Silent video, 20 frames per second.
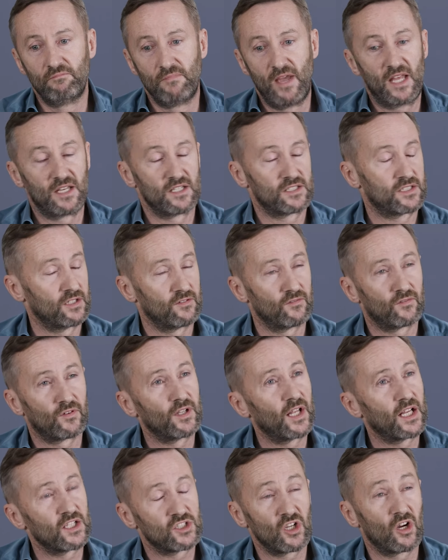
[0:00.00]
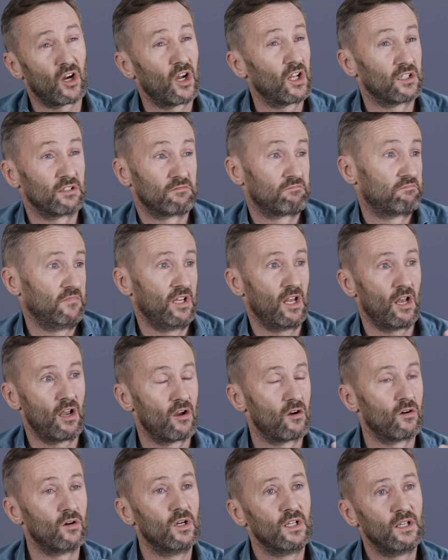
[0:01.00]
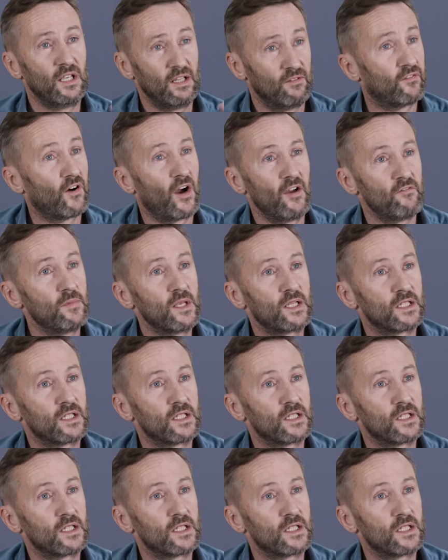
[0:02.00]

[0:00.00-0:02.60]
medicine for that child, you know, in five